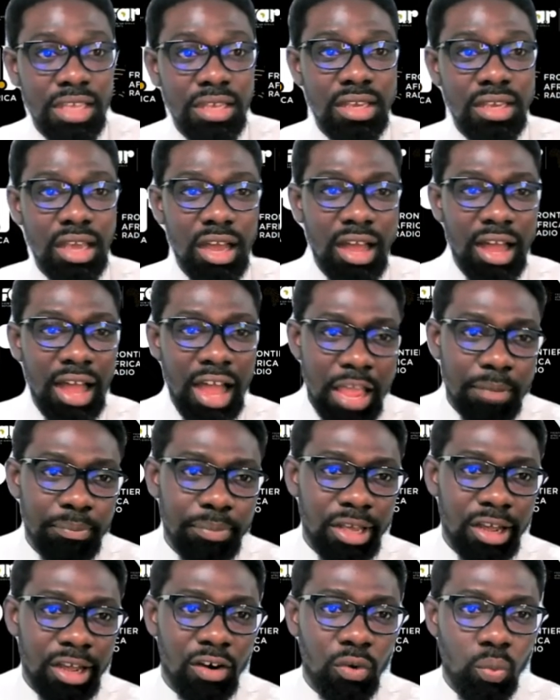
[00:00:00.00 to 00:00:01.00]

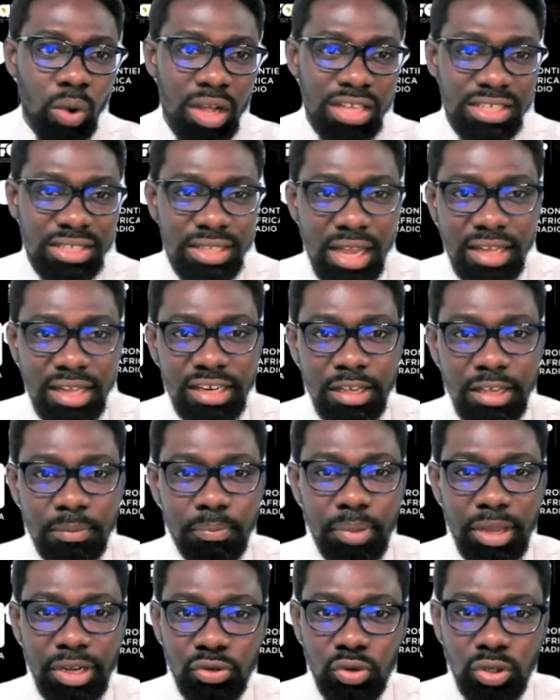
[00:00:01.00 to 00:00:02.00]
IPR
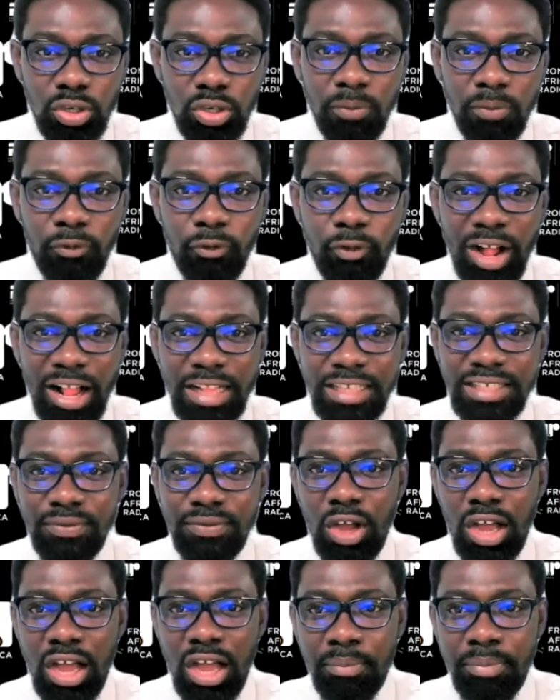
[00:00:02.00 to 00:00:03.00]
Wastani Petroleum files
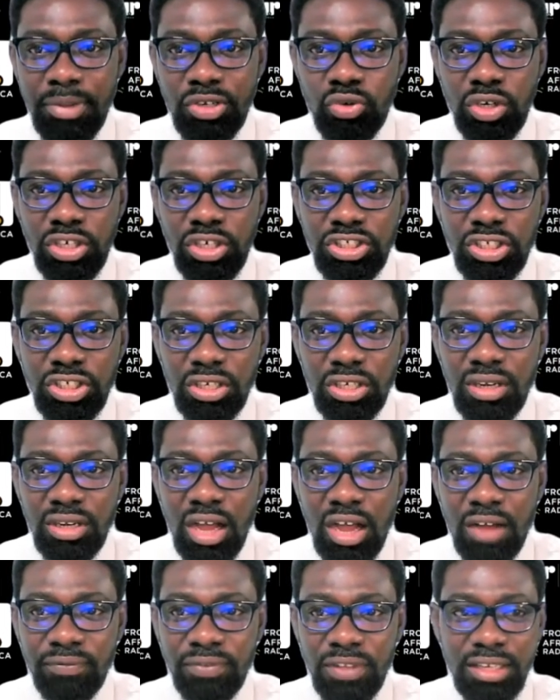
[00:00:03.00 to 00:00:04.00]
for arbitration
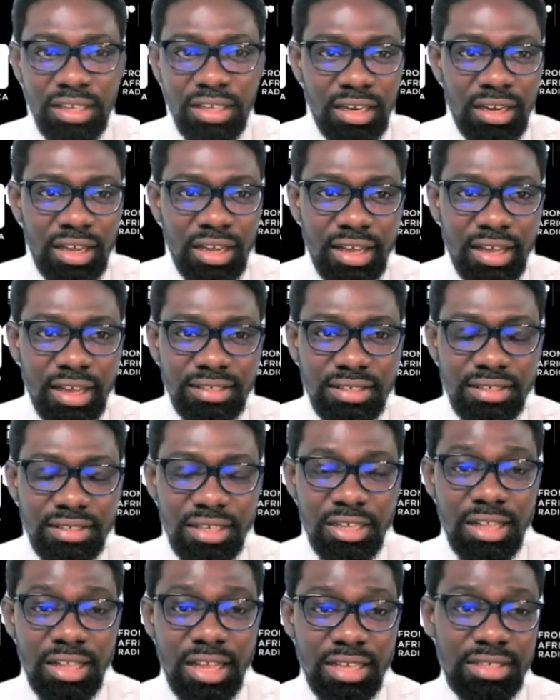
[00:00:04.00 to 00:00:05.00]
after Dana gas
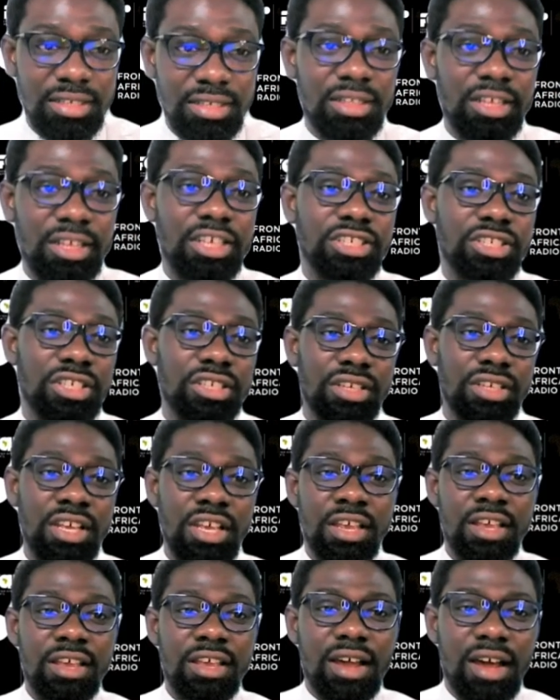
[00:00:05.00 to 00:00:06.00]
sale cancellation.
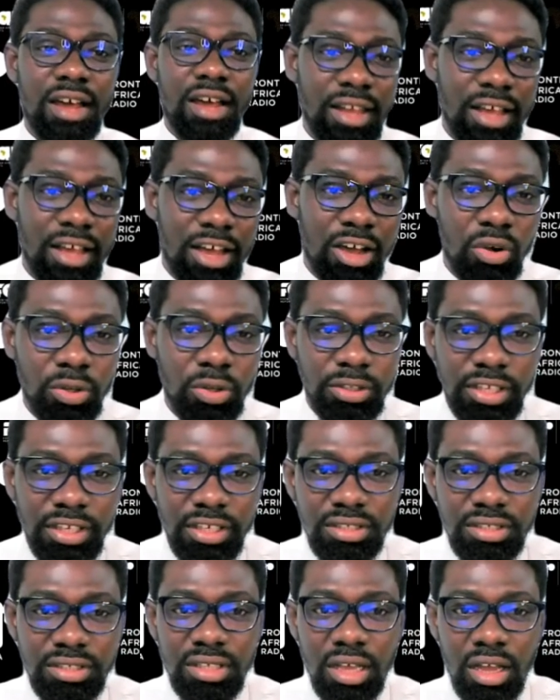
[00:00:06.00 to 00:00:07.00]
Kala
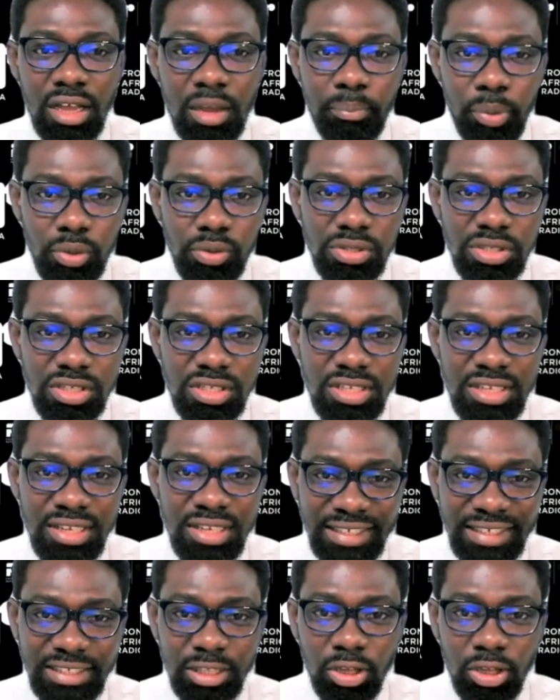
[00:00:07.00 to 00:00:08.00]
Holdings posts
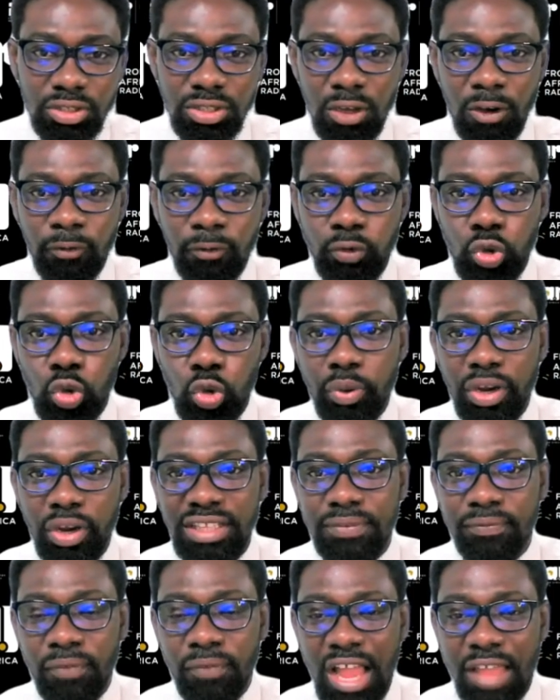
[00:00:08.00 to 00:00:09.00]
net loss of
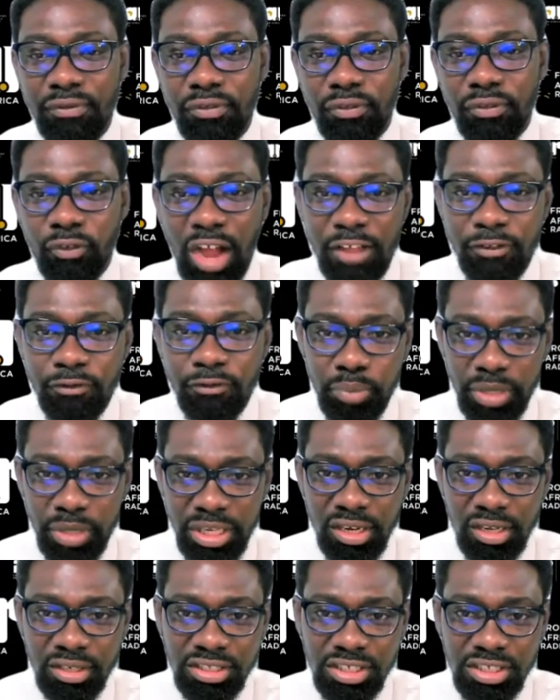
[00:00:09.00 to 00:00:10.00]
2.55
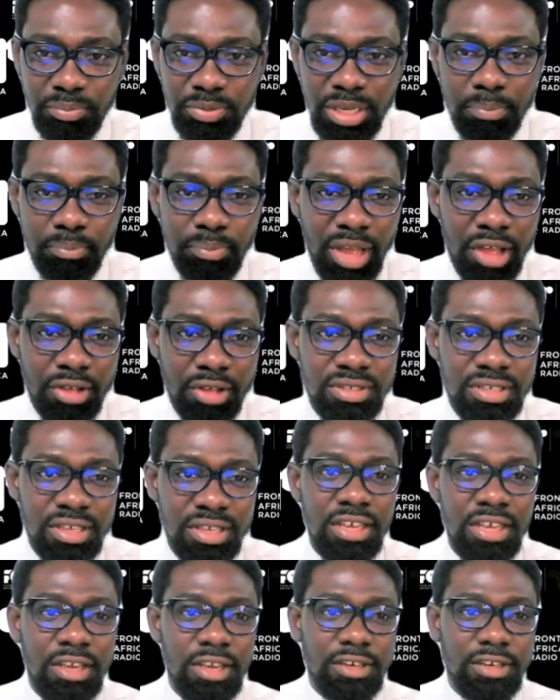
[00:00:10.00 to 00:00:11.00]
billion Egyptian
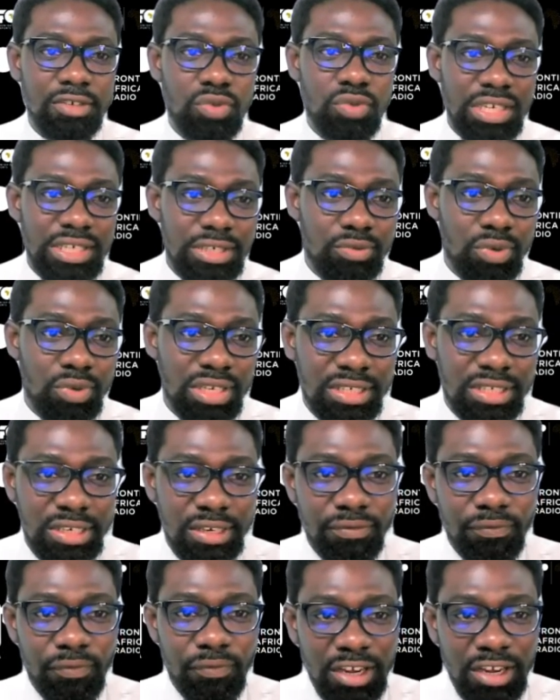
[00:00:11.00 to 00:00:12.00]
pounds in the
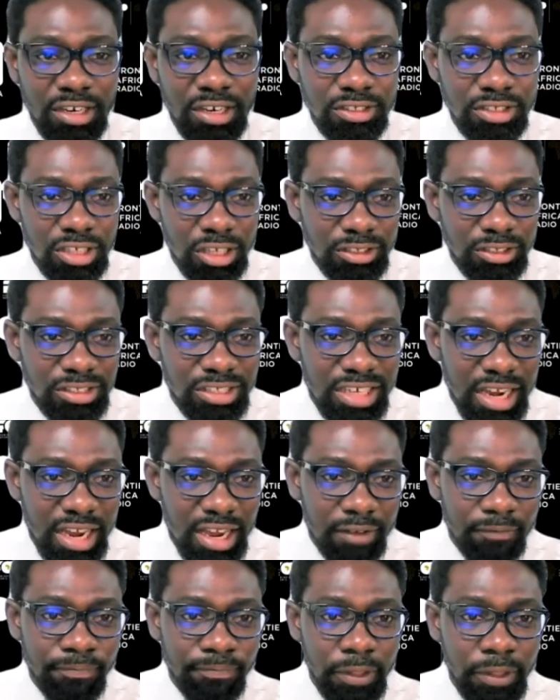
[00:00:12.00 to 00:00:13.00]
2020 financial
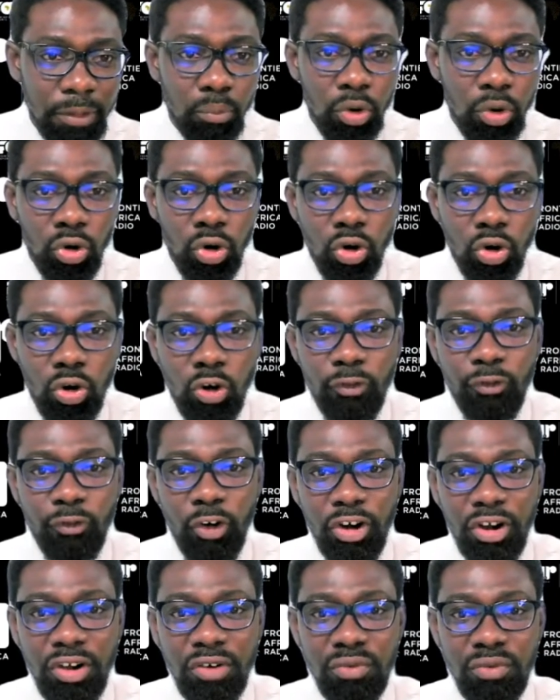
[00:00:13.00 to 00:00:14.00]
year. Morocco
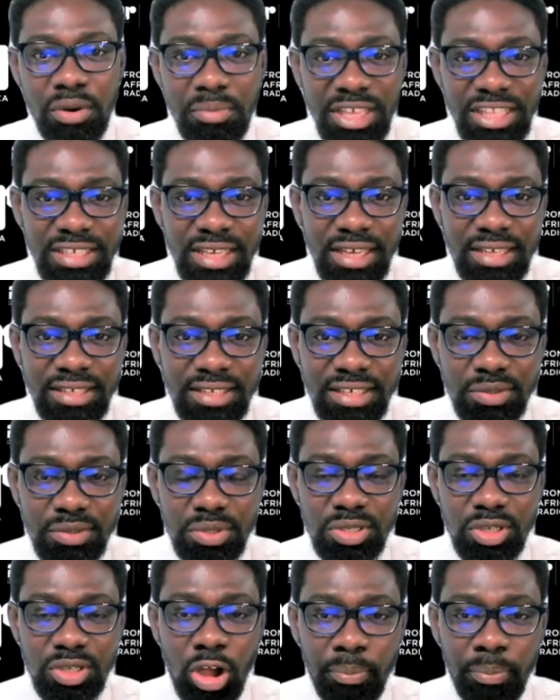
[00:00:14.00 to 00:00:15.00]
foreign remittances
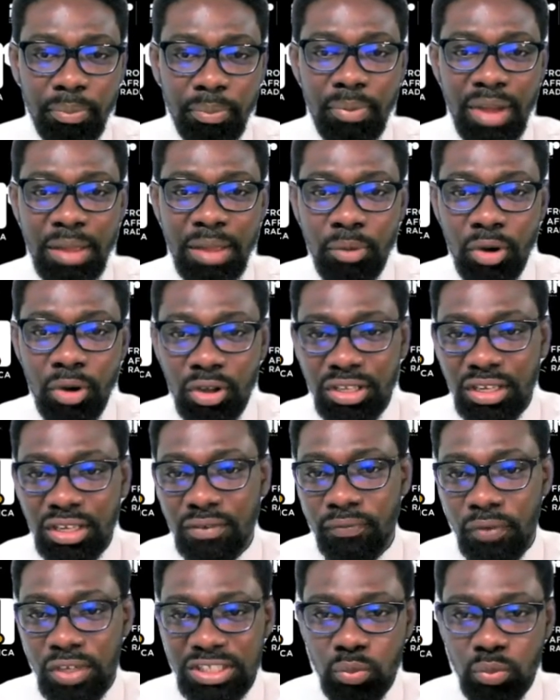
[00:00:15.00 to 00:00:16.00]
was up by more than
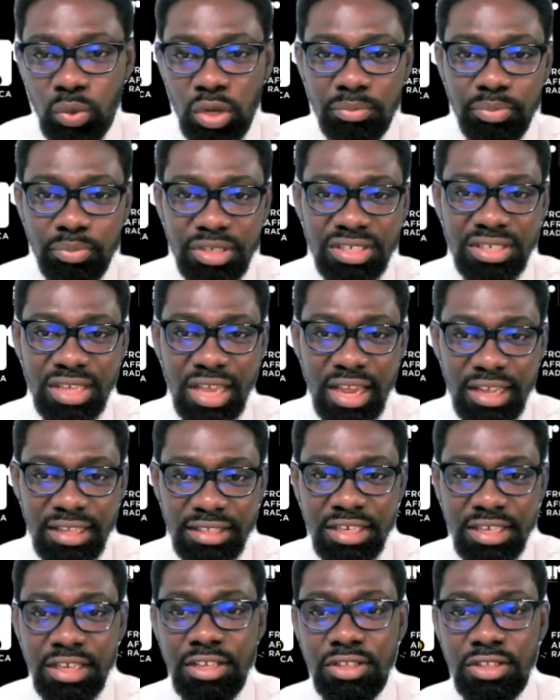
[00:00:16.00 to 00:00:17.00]
41%
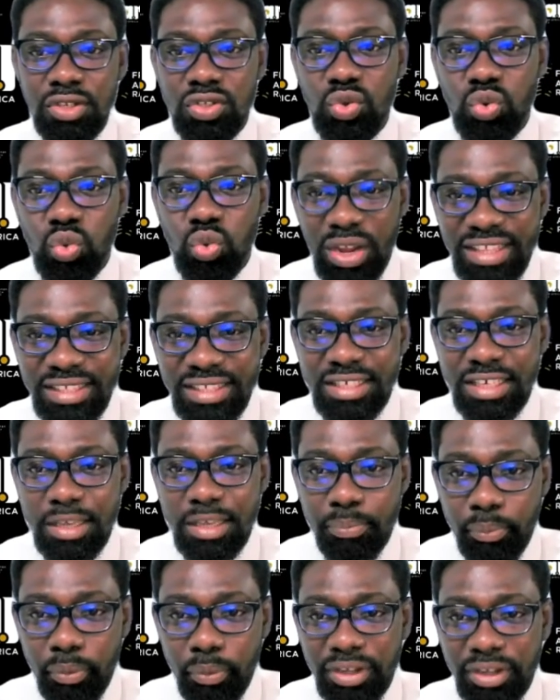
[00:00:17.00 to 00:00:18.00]
to
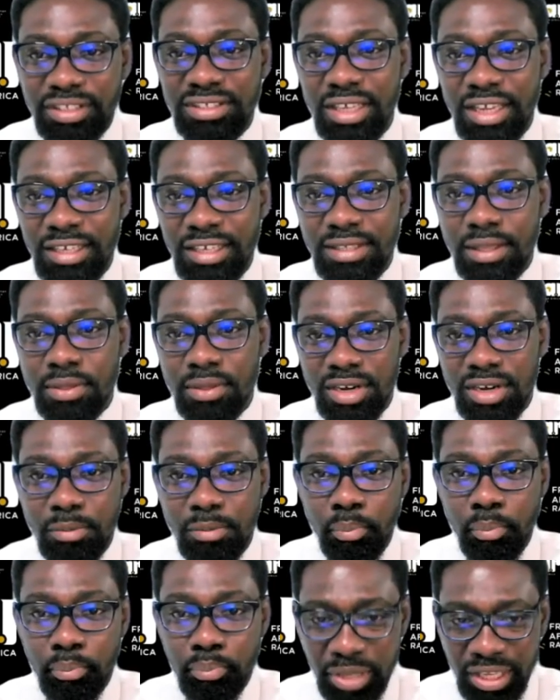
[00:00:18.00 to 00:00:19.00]

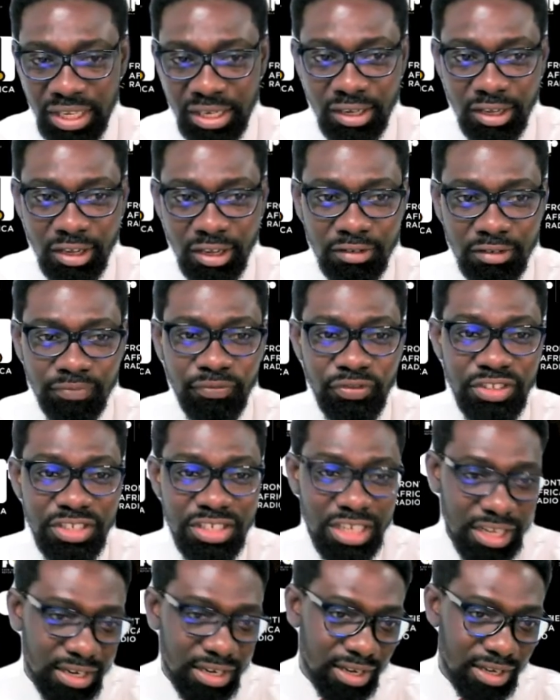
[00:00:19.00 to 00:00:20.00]
20.83 billion
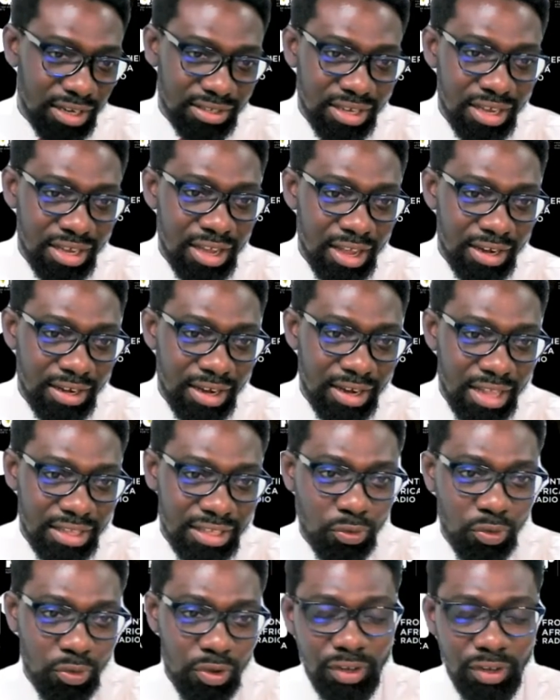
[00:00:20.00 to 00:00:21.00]
dinars, and that's
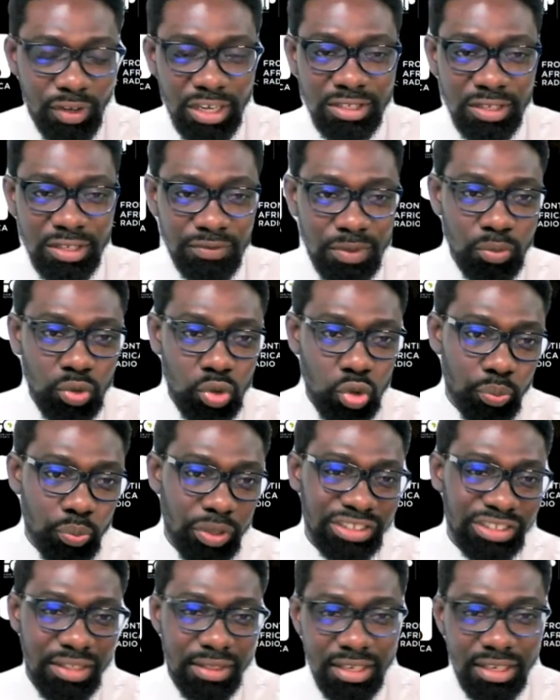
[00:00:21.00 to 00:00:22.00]
equivalent of some
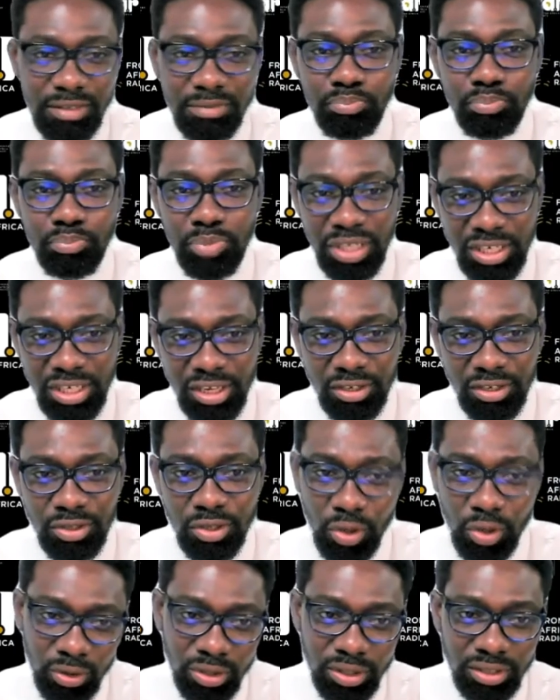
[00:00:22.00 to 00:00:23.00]
$2.3 billion
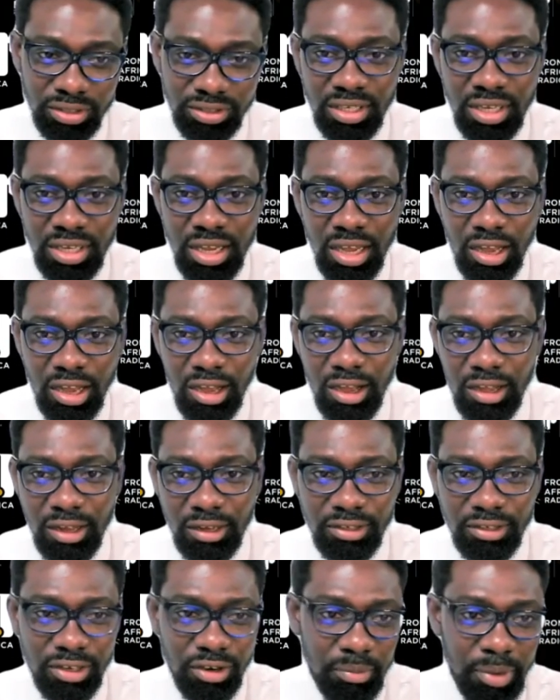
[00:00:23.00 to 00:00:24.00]

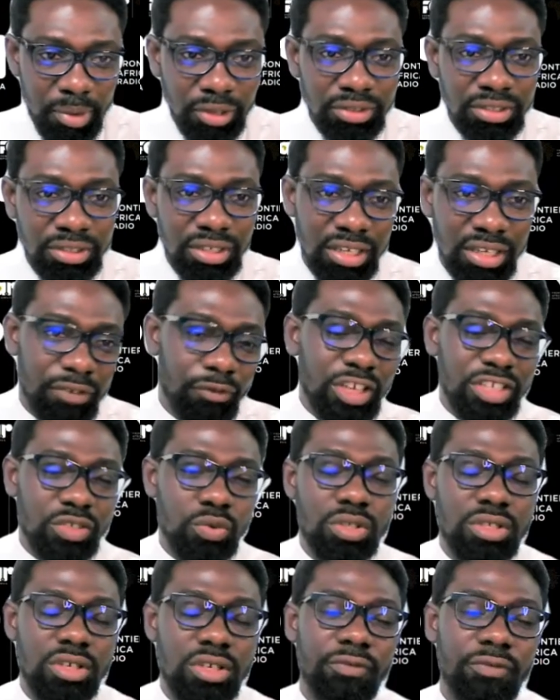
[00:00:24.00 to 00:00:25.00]
thereabouts in the first
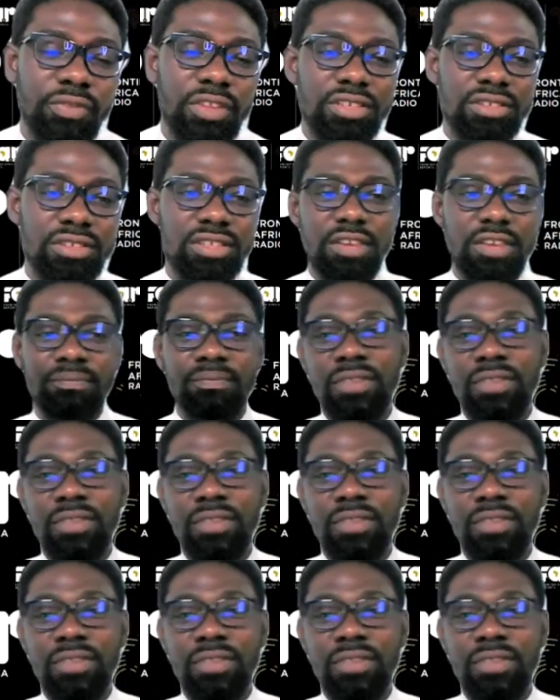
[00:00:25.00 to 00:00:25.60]
quarter of this year.